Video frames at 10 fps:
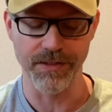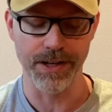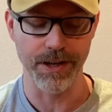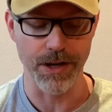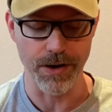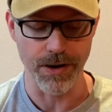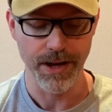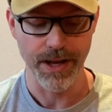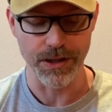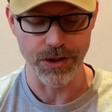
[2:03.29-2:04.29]
of it here
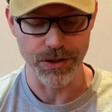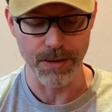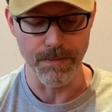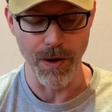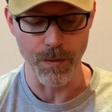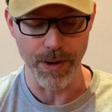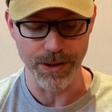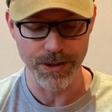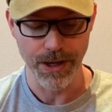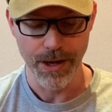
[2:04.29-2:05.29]
in just a
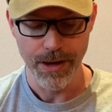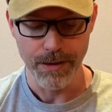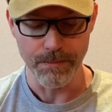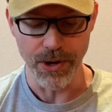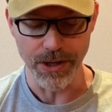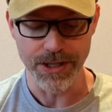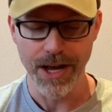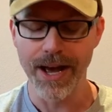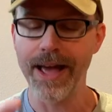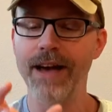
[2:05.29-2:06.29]
moment. But
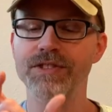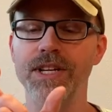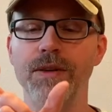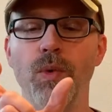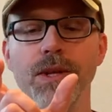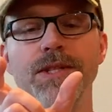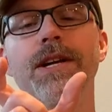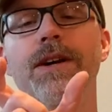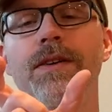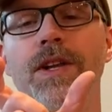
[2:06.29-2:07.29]
I have seen ones
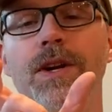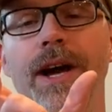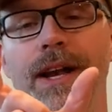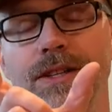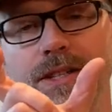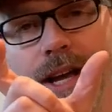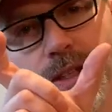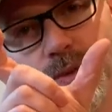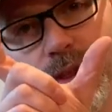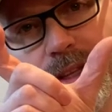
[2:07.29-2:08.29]
here in the United
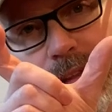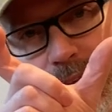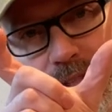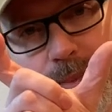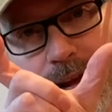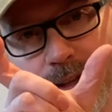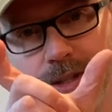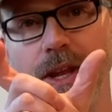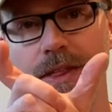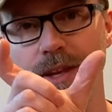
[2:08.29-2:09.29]
States with leg
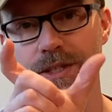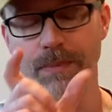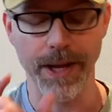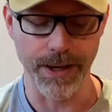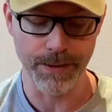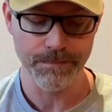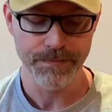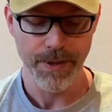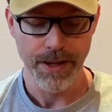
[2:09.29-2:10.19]
spans this big.